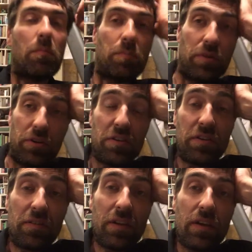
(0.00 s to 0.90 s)
but
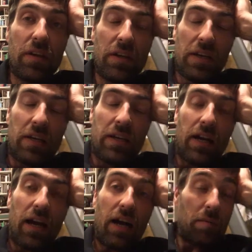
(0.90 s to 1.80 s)

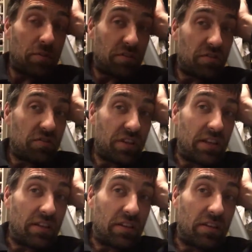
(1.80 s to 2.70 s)
I must have
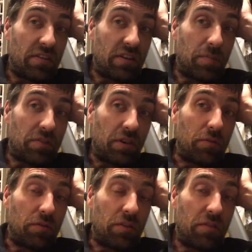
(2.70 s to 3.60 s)
seen this
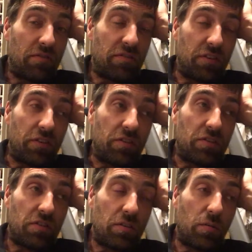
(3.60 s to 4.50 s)
episode
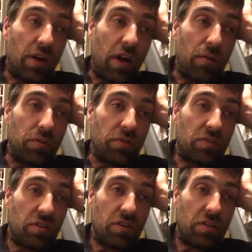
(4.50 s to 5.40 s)
first when I
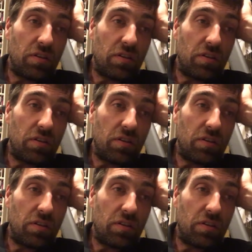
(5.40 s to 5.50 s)
was